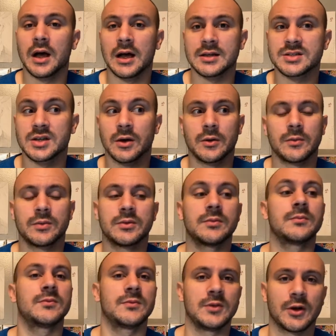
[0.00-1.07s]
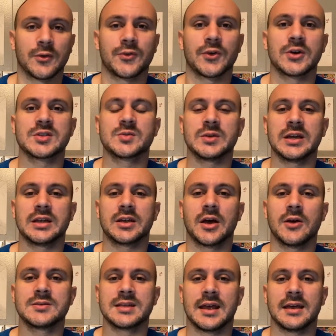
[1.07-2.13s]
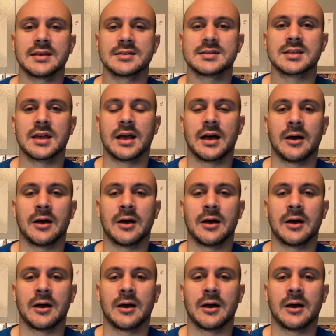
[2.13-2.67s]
So first we get Gotenks